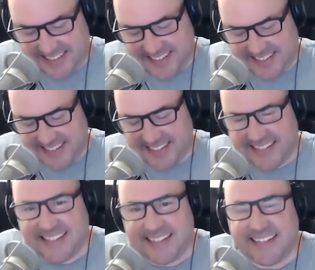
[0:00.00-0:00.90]

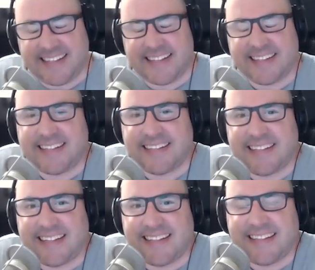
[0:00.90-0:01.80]

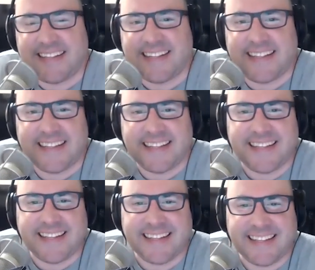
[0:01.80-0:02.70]

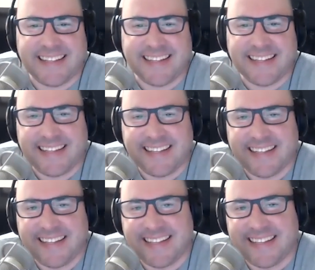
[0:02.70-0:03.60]

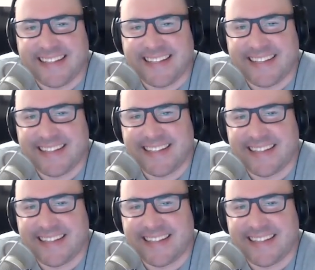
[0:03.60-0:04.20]
No words are spoken by the person on screen.